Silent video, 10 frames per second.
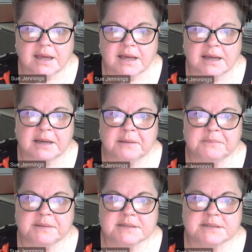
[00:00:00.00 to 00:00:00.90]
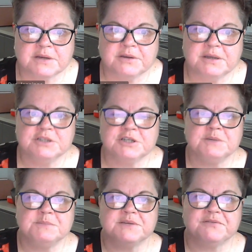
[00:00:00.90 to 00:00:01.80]
So in
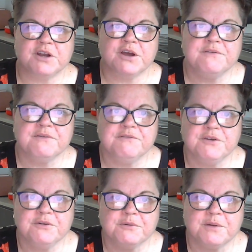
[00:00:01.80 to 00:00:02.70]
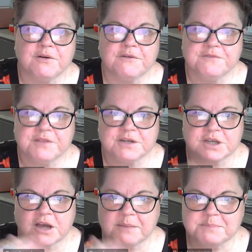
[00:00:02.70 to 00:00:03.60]
terms of an overview of the
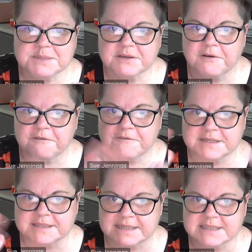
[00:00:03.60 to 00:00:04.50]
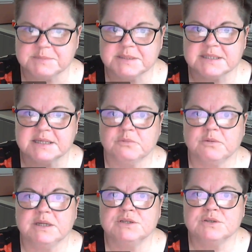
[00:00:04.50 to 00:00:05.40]
types of assessments that
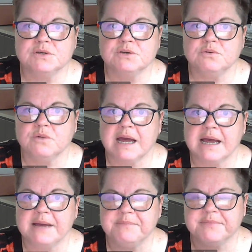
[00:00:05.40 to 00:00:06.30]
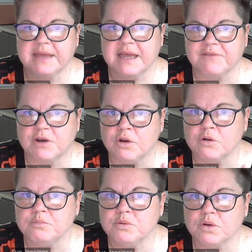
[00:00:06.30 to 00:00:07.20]
we do, they have a
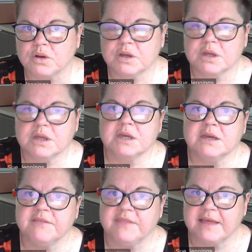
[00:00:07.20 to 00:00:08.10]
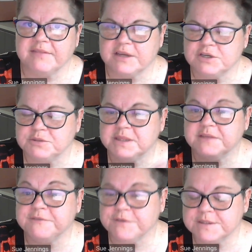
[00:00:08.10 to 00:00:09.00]
logbook that they do in the
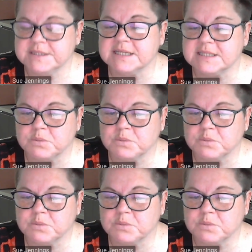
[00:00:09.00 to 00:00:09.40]
first 6